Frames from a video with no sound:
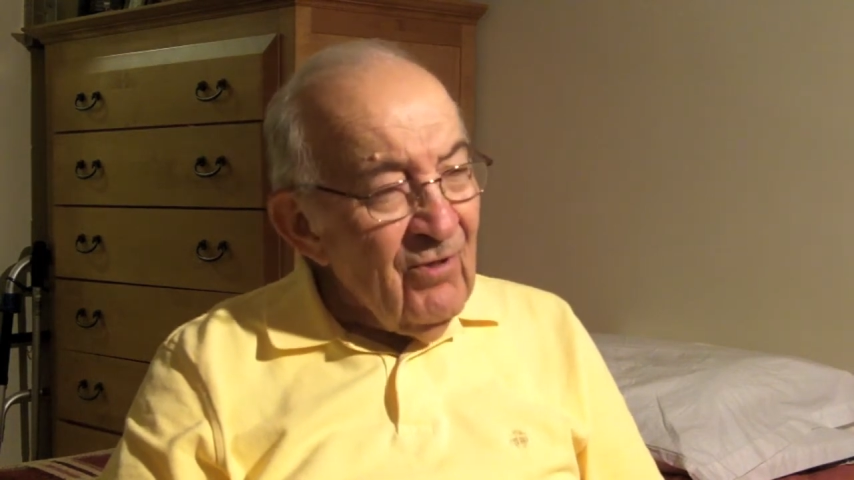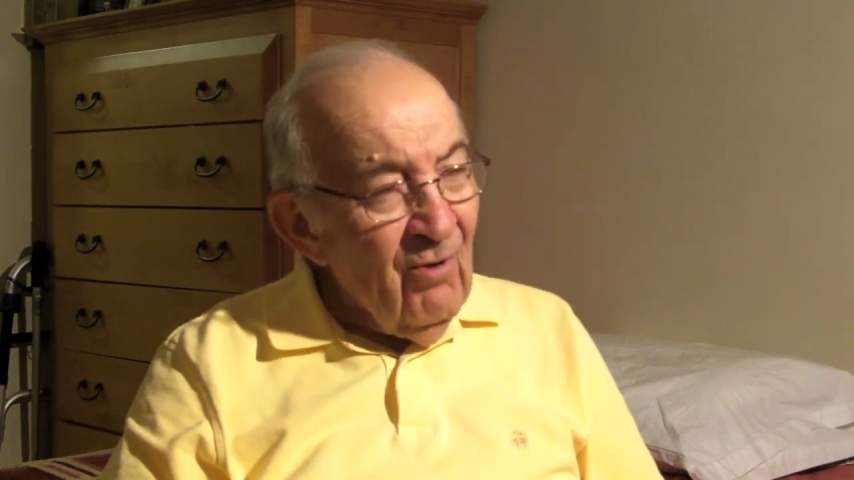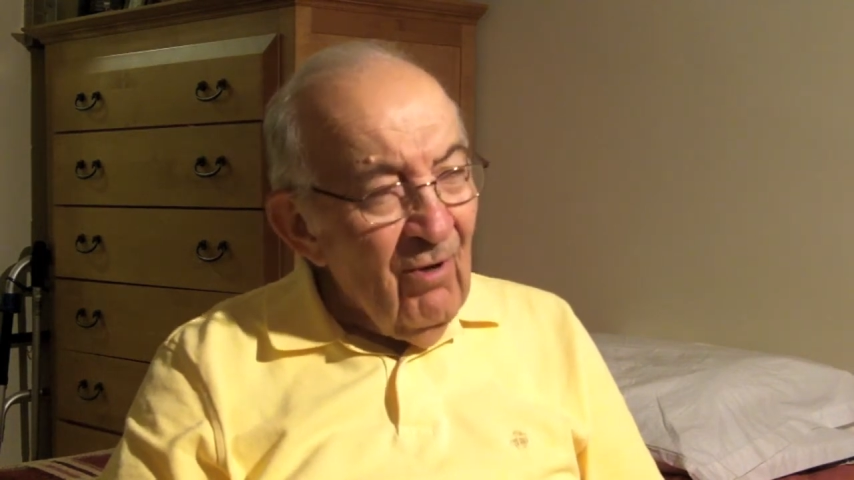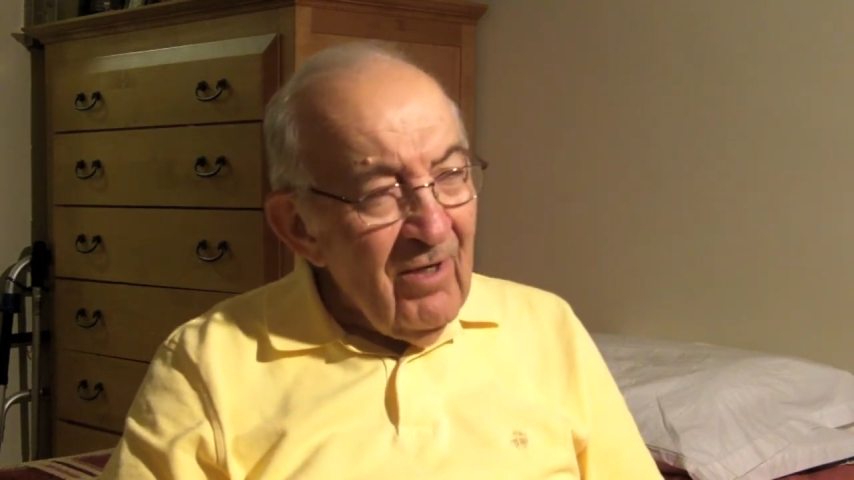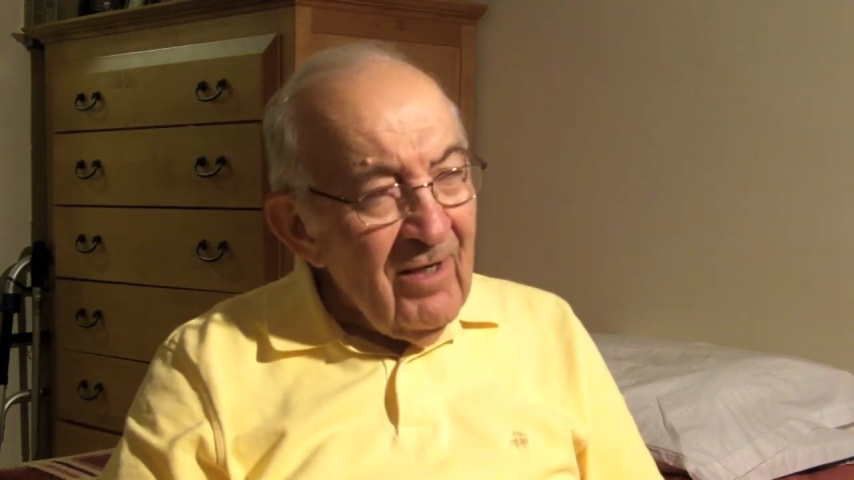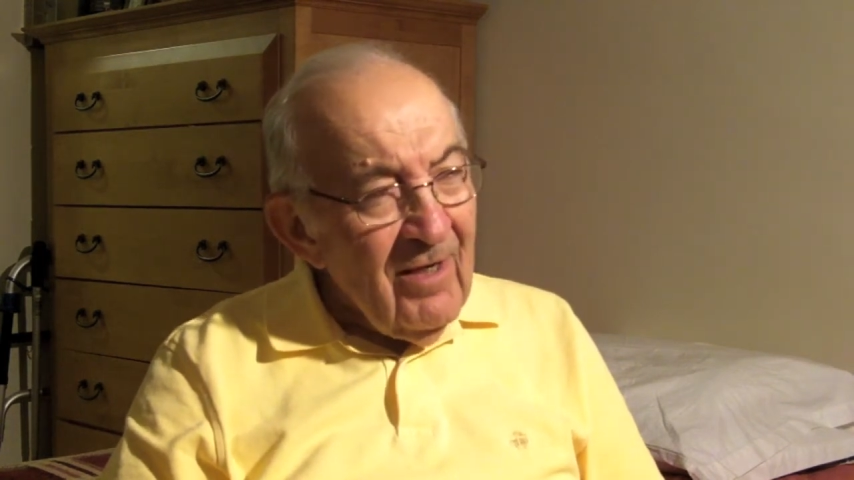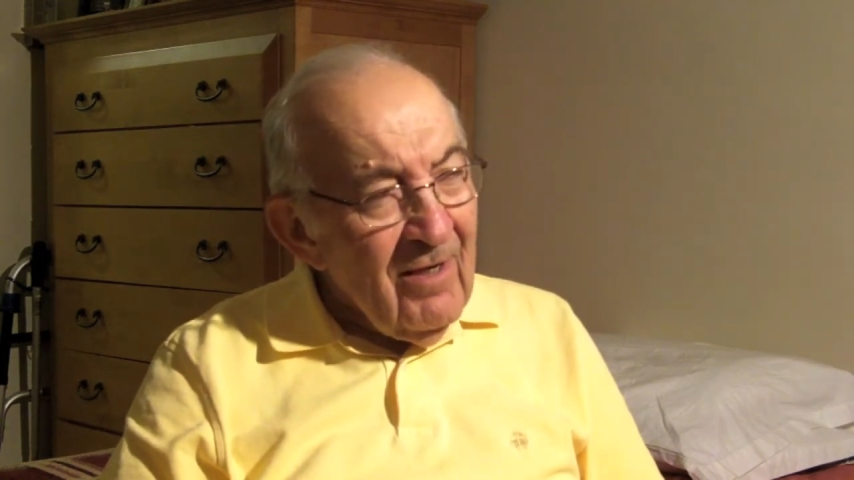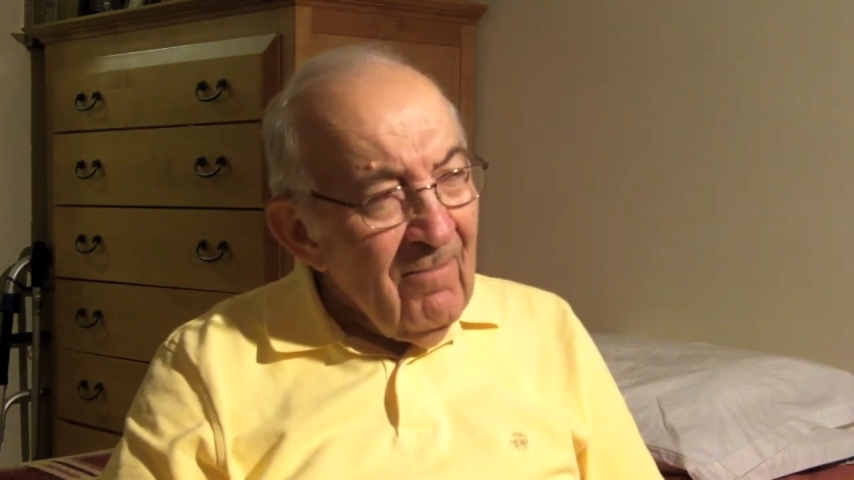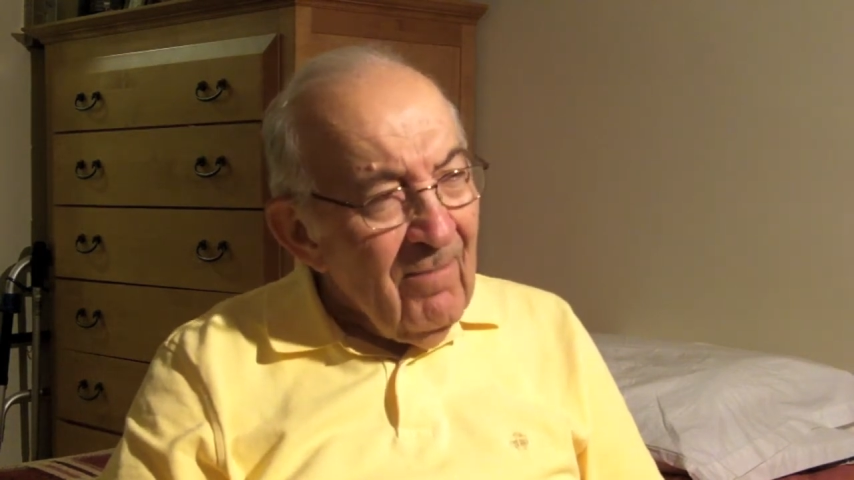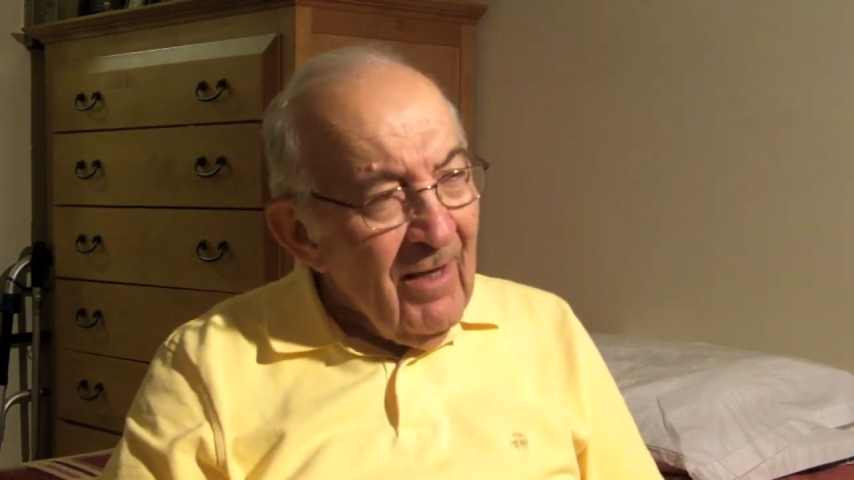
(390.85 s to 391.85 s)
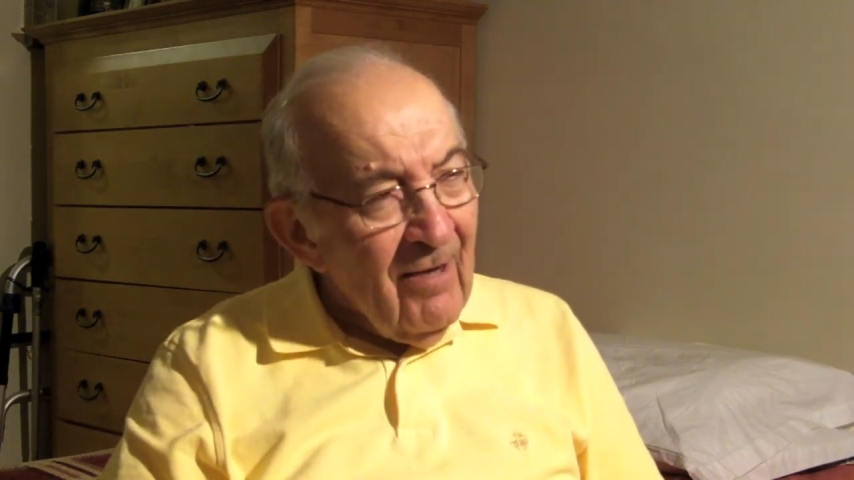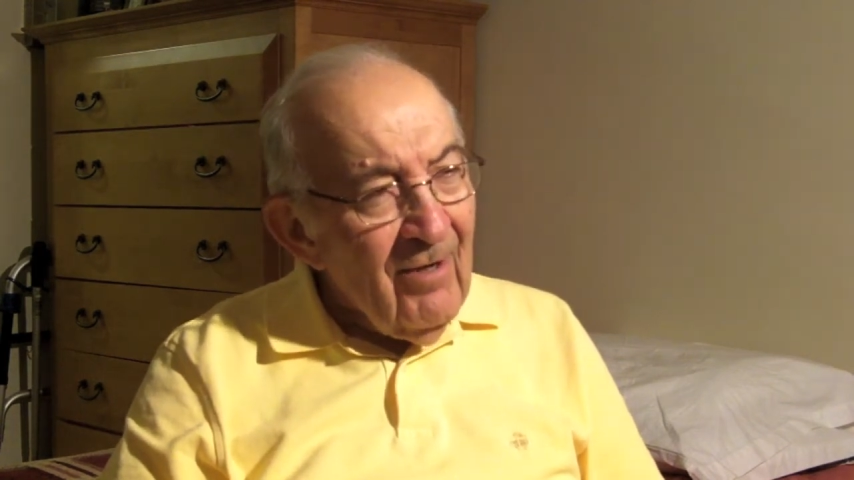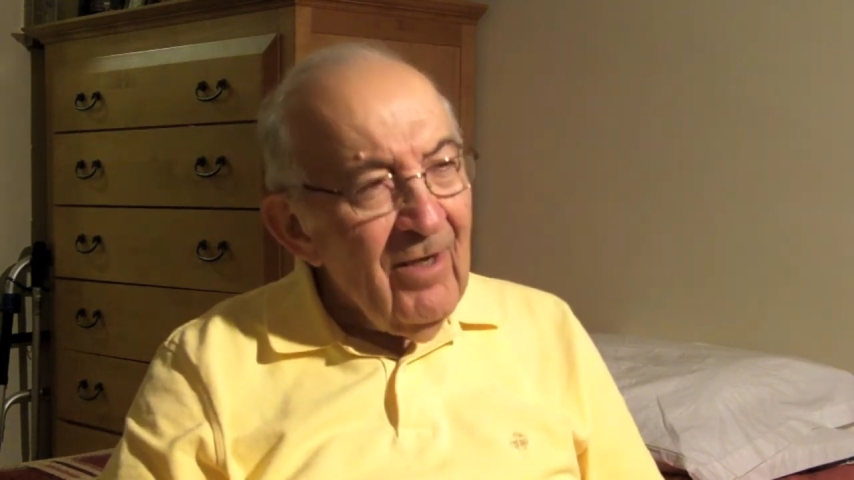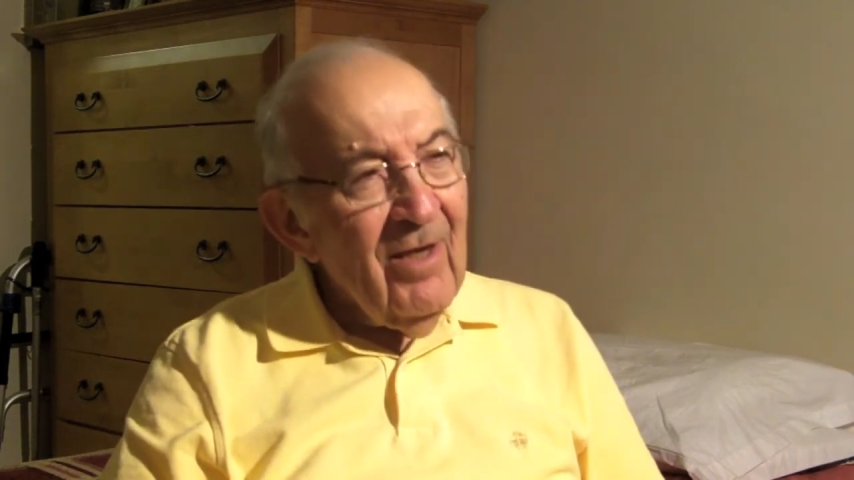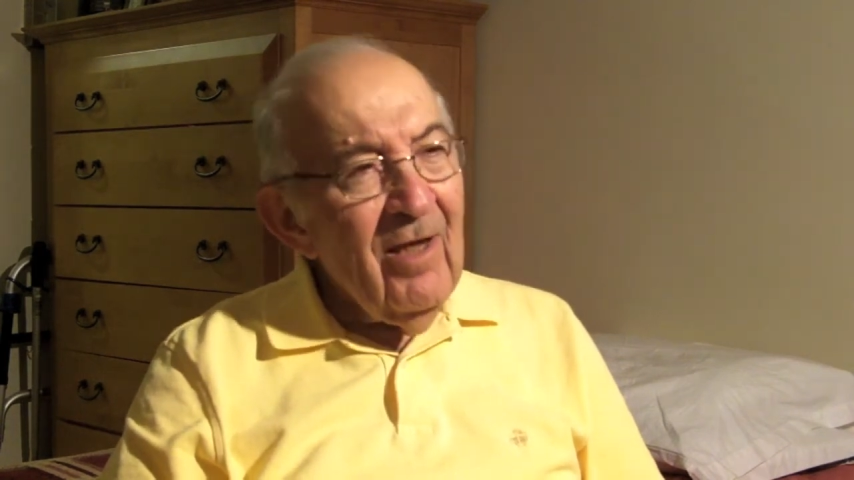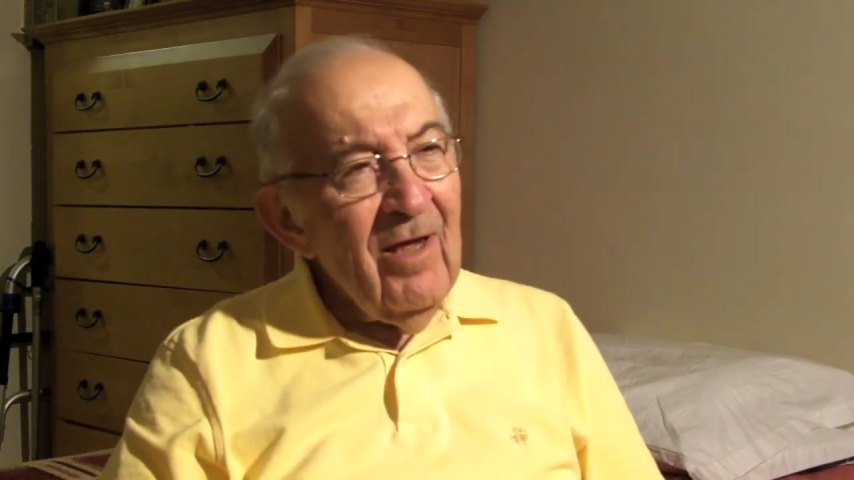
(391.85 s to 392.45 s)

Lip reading: talking about it,